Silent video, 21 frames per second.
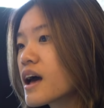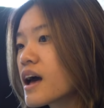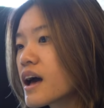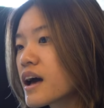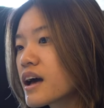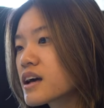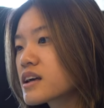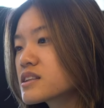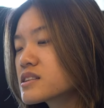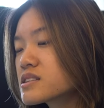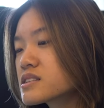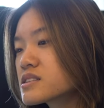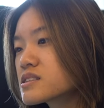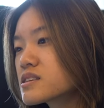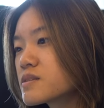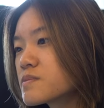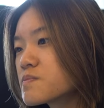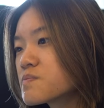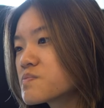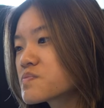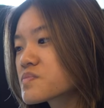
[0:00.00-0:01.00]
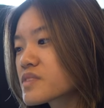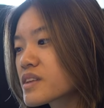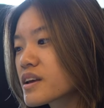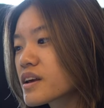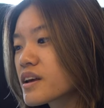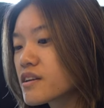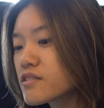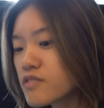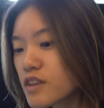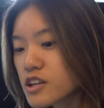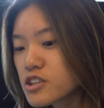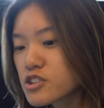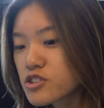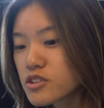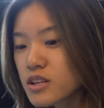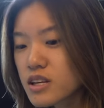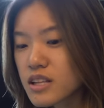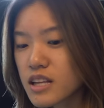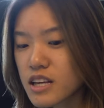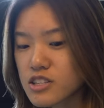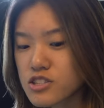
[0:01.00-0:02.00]
And
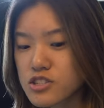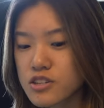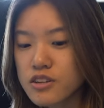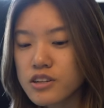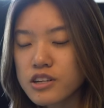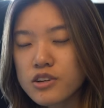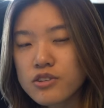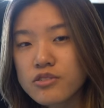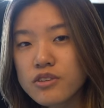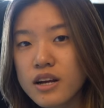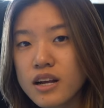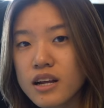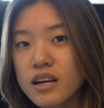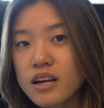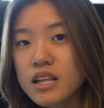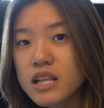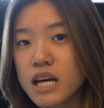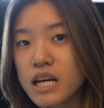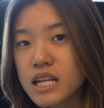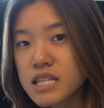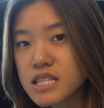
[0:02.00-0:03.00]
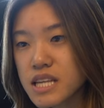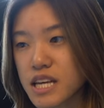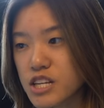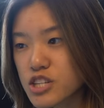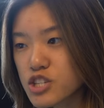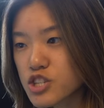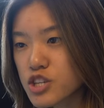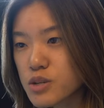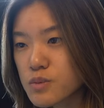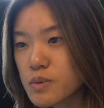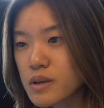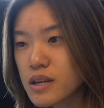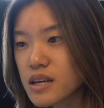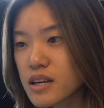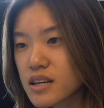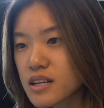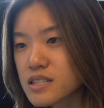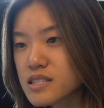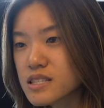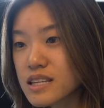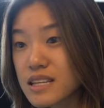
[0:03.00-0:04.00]
eventually that started creating a lot of tension
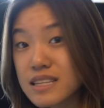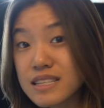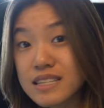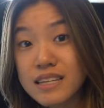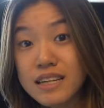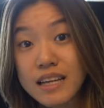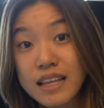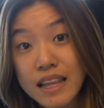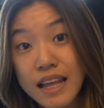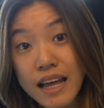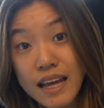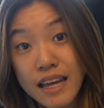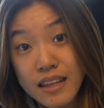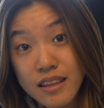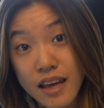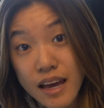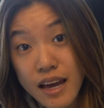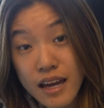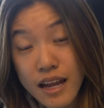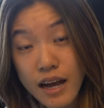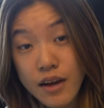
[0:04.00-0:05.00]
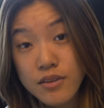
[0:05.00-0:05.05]
because he didn't like that.